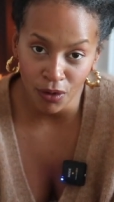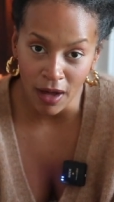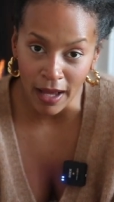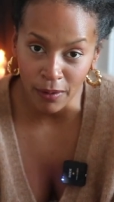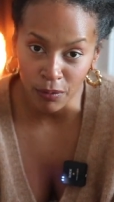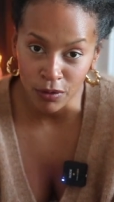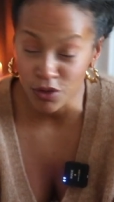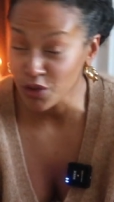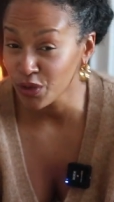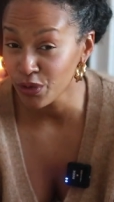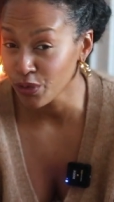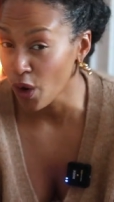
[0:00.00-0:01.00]
I will
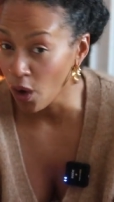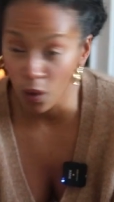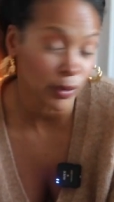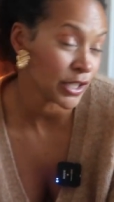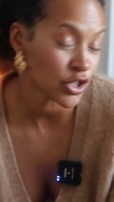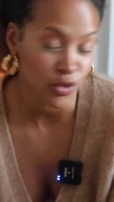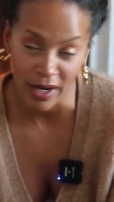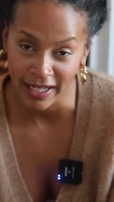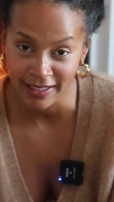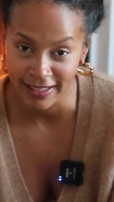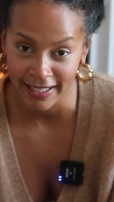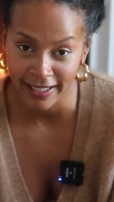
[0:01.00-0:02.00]
tr always try
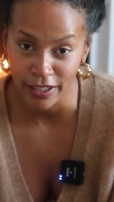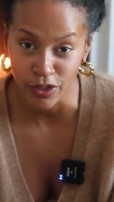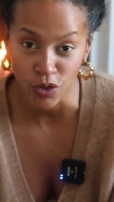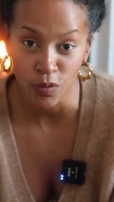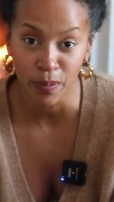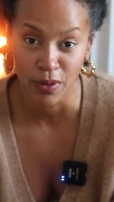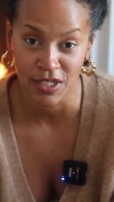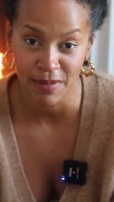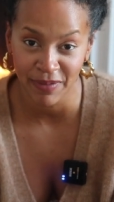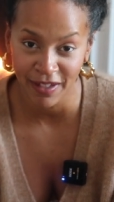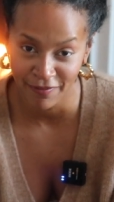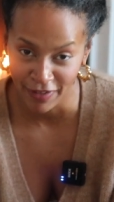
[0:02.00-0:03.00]
and link a dupe or
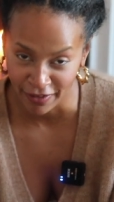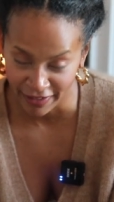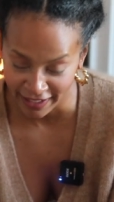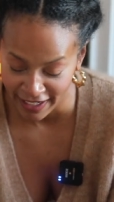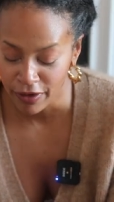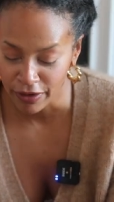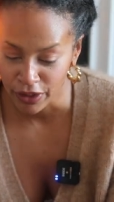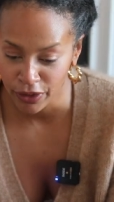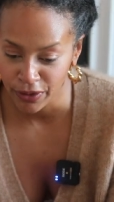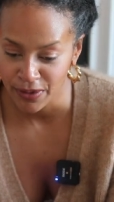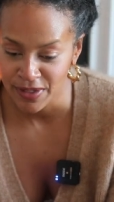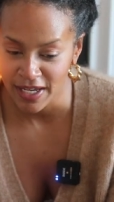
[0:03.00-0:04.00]
something very, very close